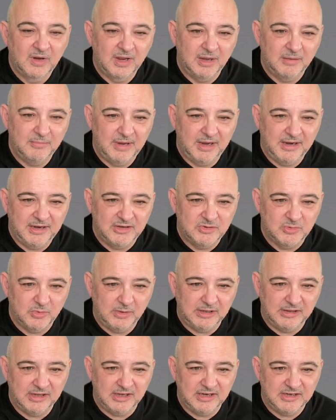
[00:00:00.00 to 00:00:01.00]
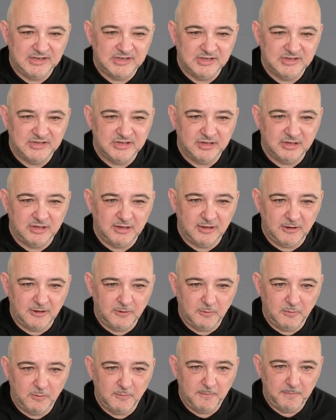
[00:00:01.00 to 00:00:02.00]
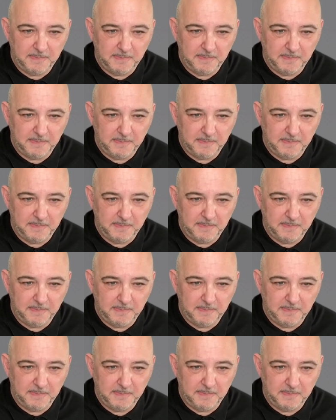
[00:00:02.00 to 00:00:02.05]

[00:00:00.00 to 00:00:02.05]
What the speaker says: Might tweak these as they go.